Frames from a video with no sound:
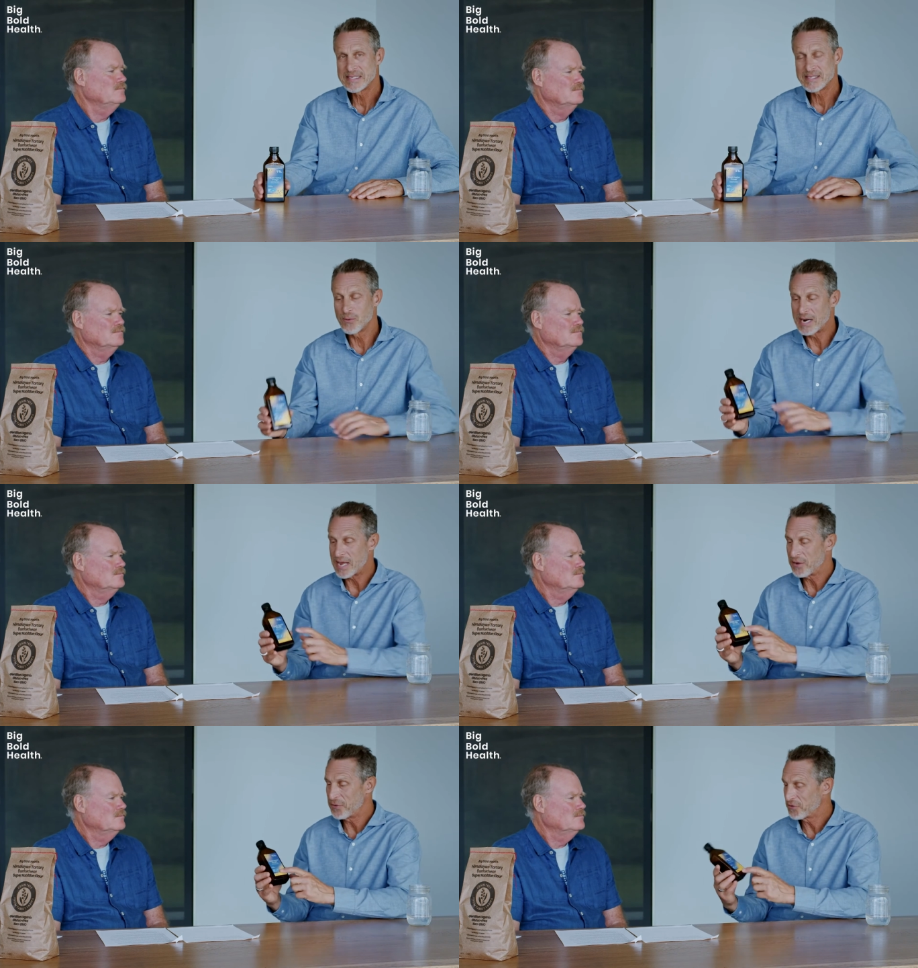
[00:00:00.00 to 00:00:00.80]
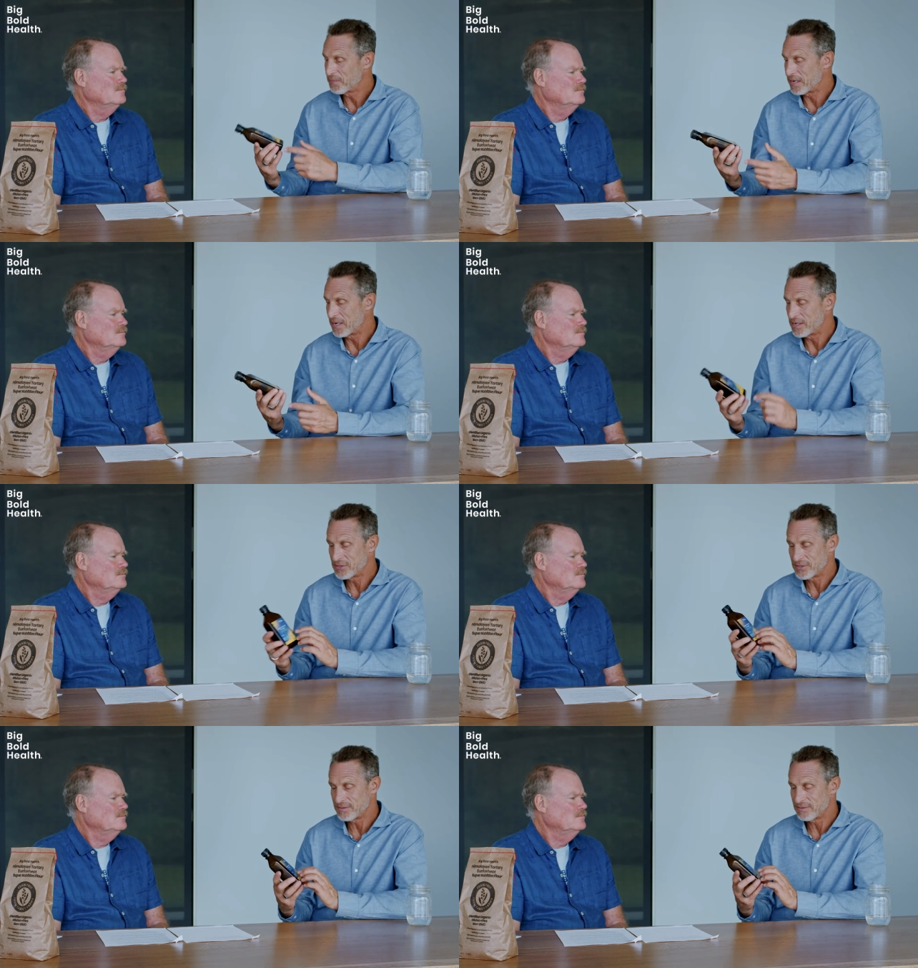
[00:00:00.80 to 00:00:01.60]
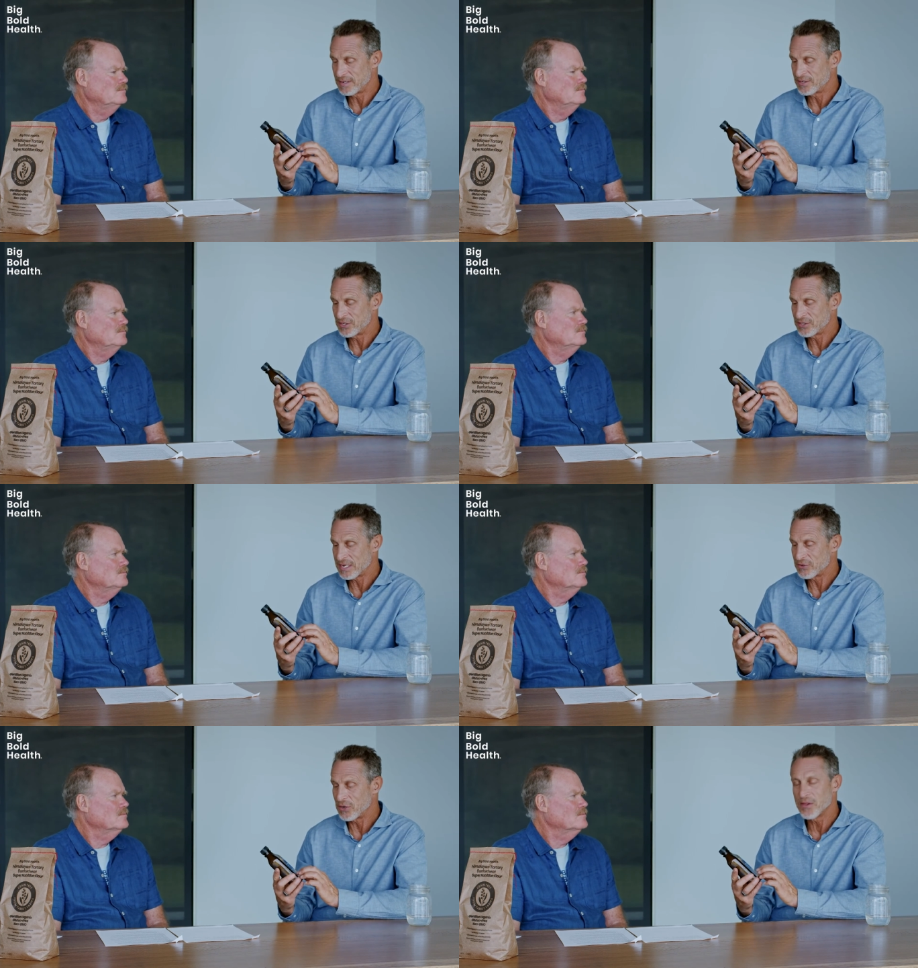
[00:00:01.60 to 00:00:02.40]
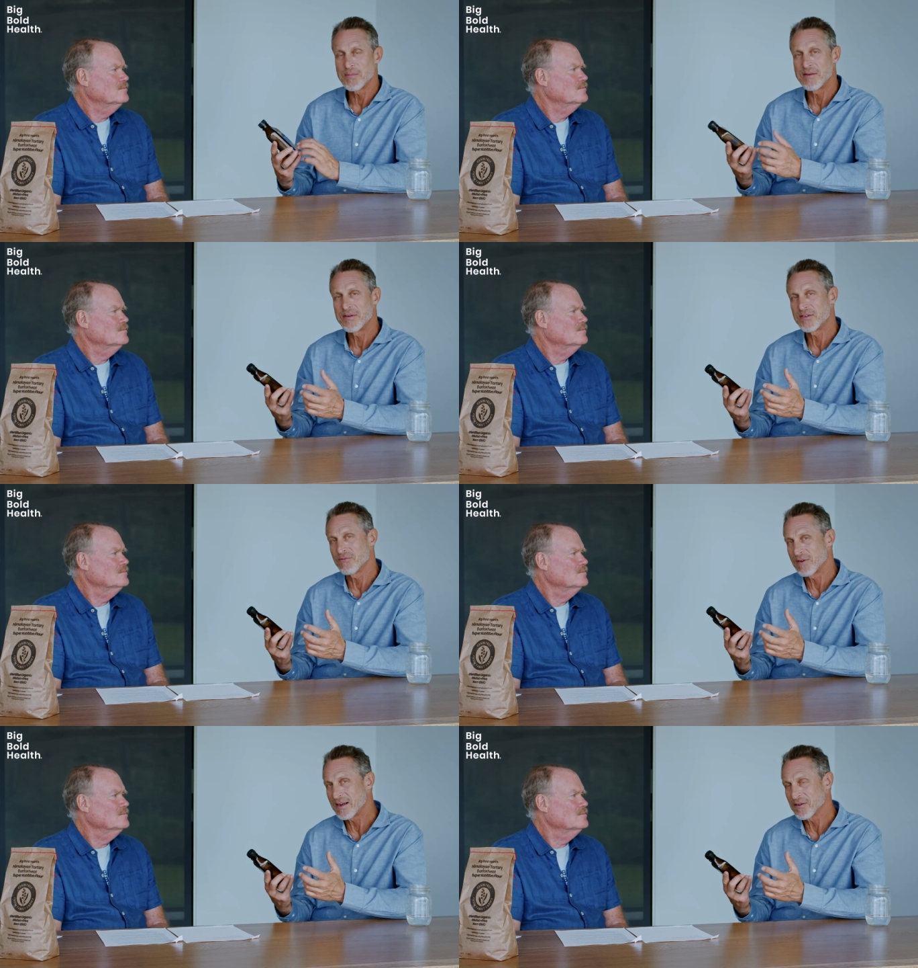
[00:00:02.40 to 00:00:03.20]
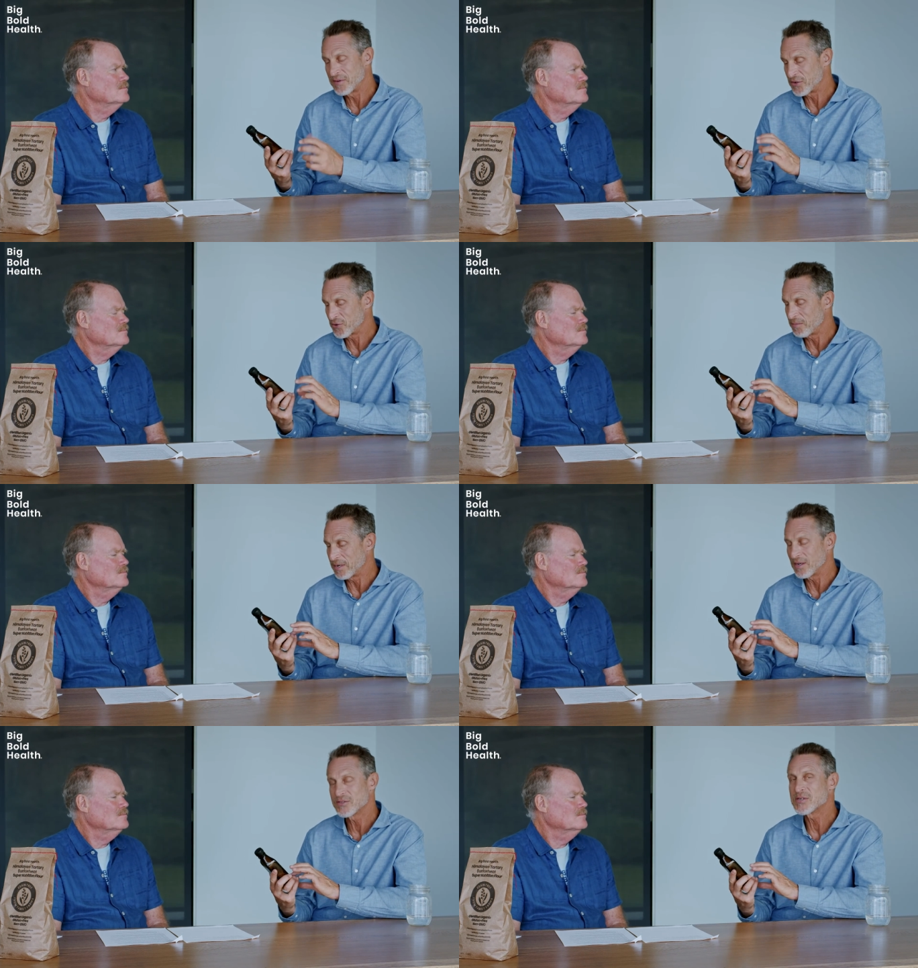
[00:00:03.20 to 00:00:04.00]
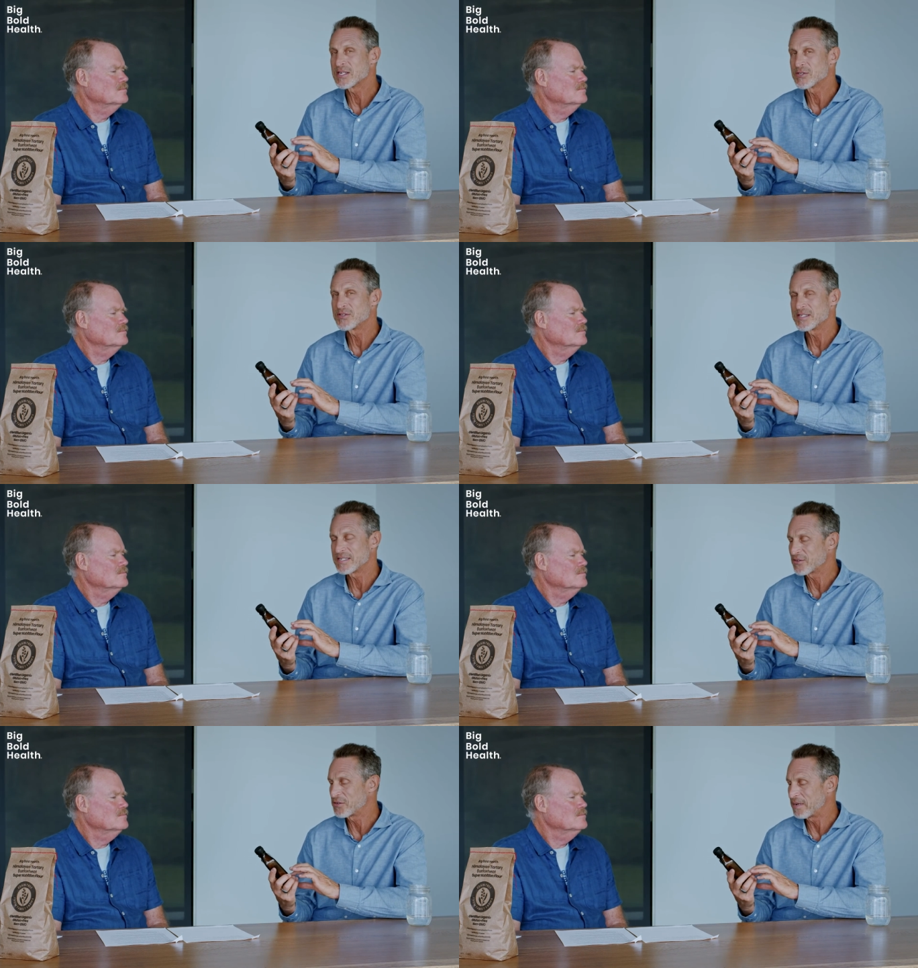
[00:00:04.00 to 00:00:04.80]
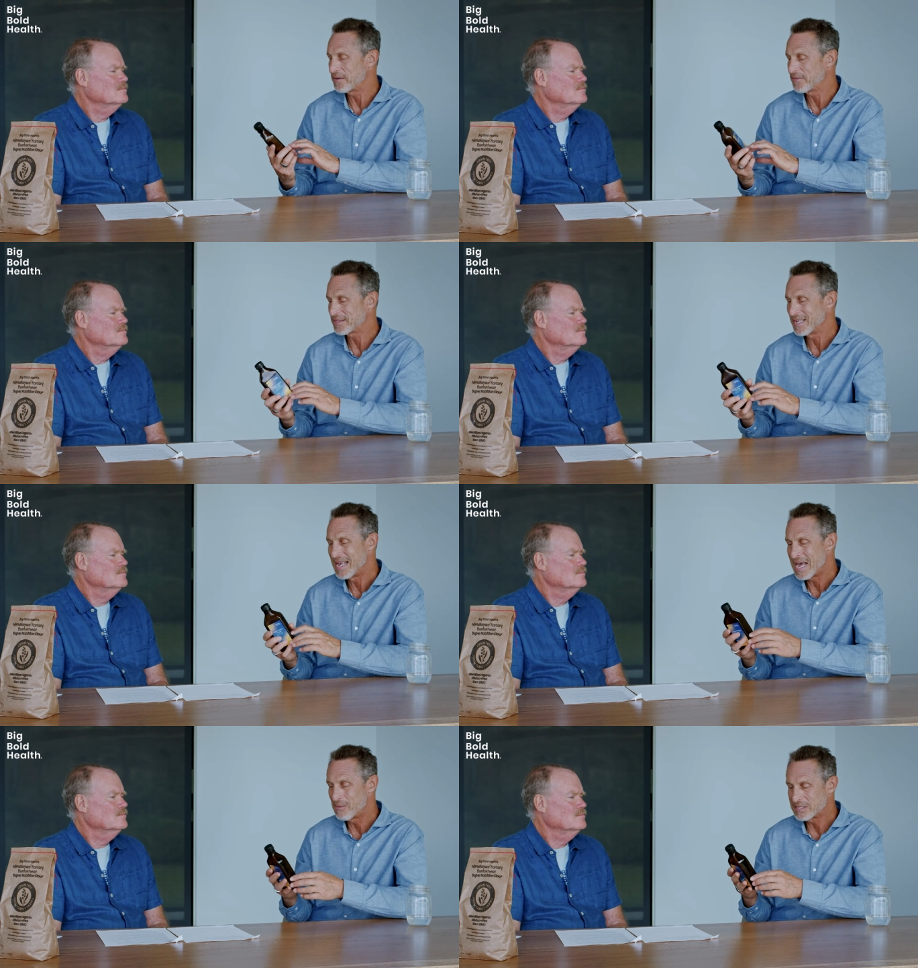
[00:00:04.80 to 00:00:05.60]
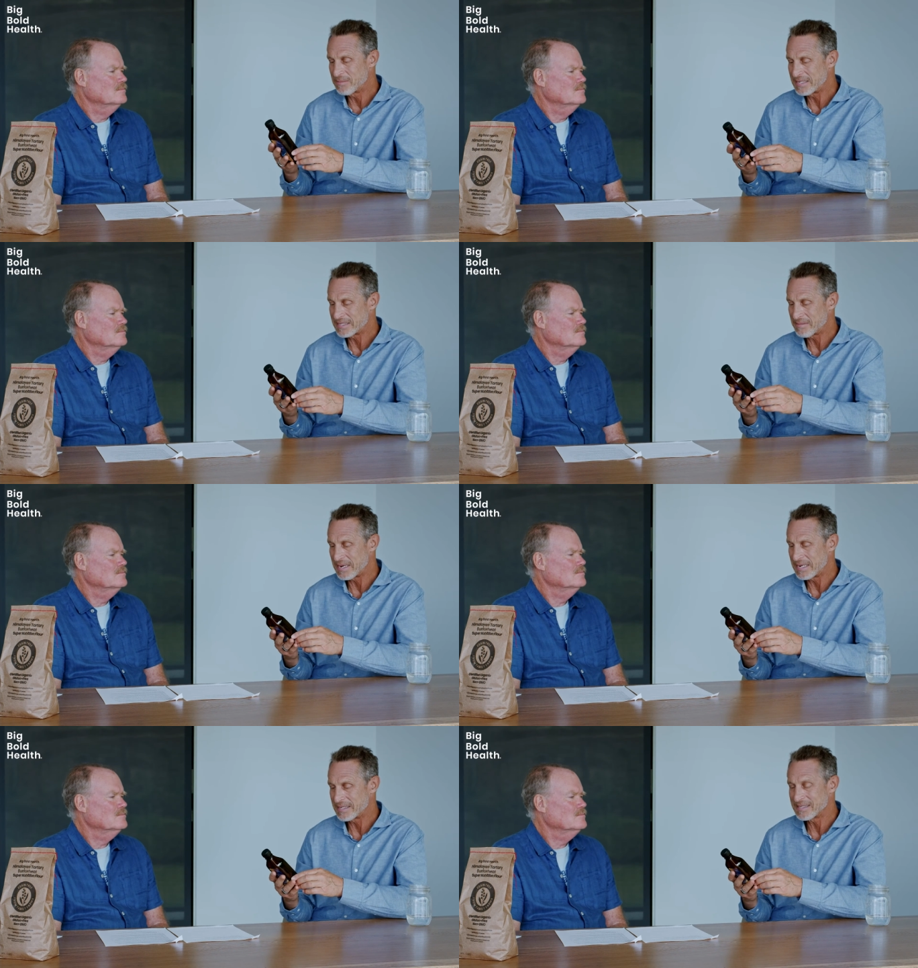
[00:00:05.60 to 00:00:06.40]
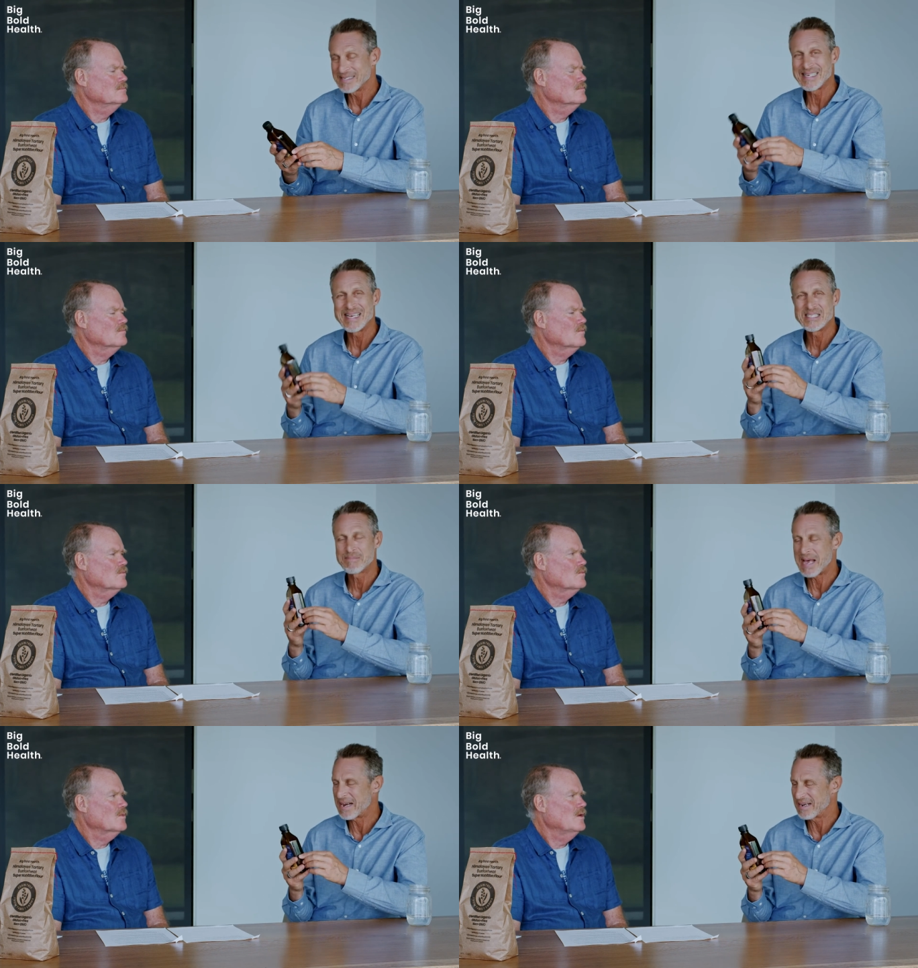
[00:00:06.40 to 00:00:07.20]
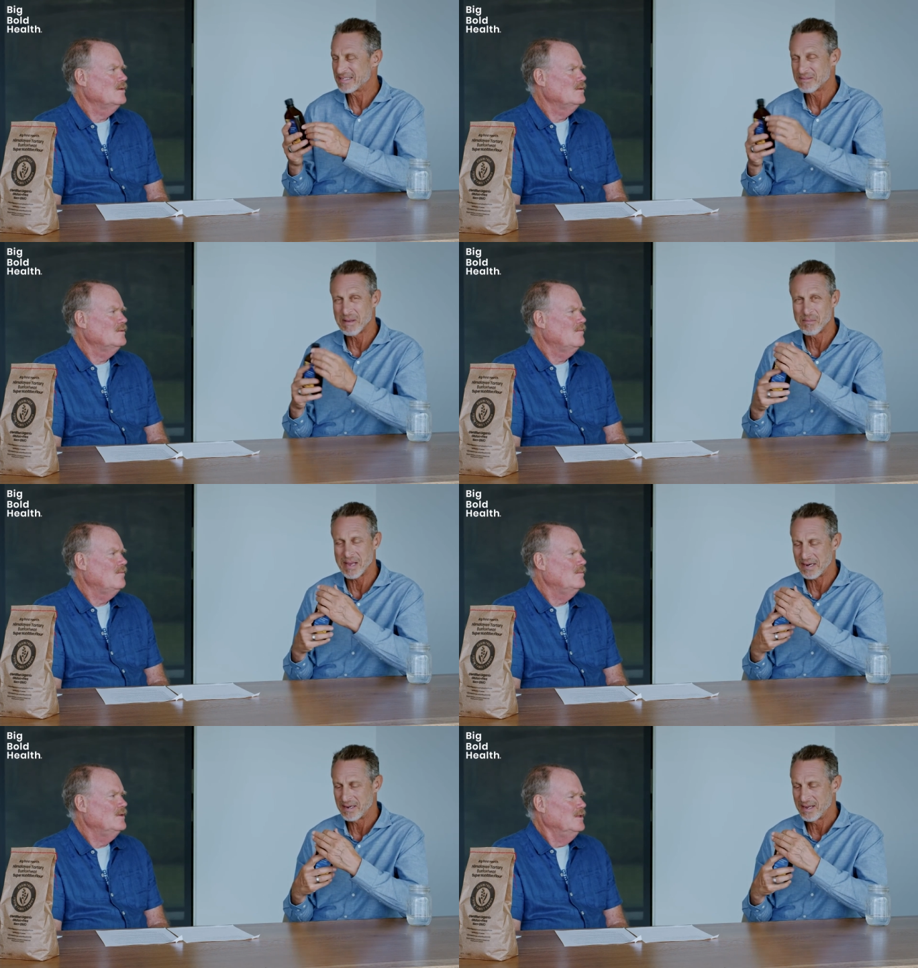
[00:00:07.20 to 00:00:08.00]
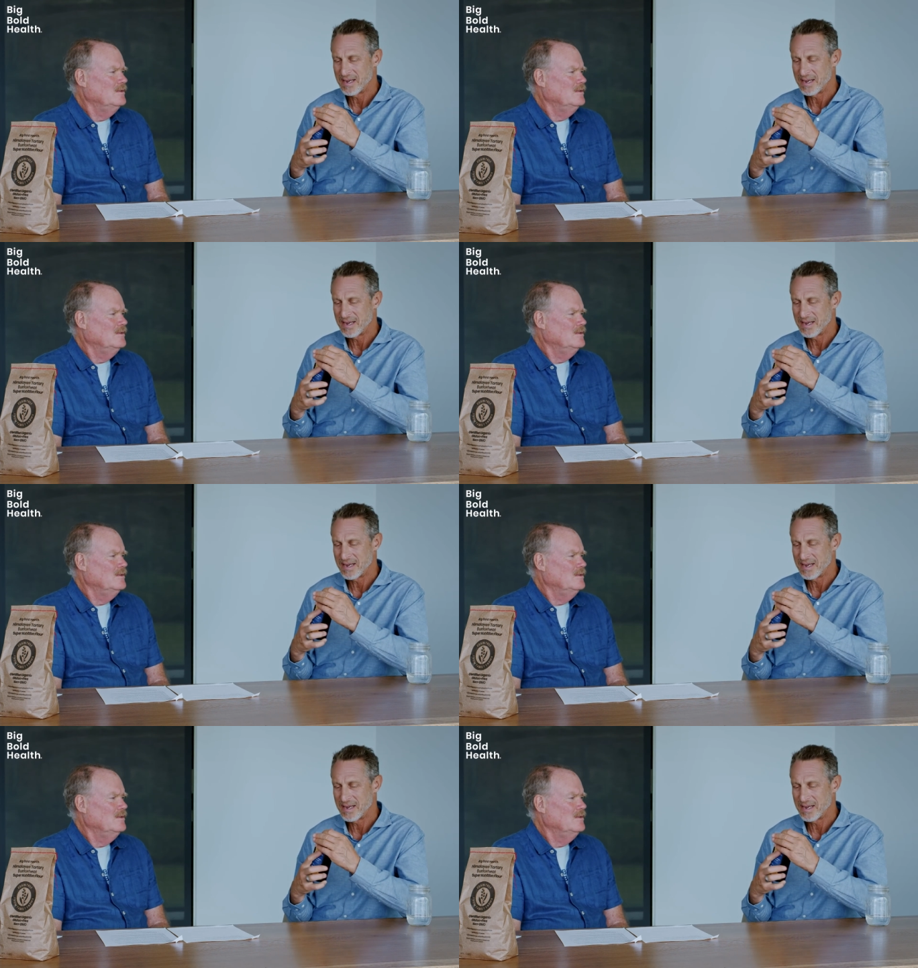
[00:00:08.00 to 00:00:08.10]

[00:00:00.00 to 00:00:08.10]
Speaker 1: is the one I use because it just gets you all the benefits of regular fish oil, but also gets you these extra benefits. And what's amazing about it, it doesn't taste bad and smell bad.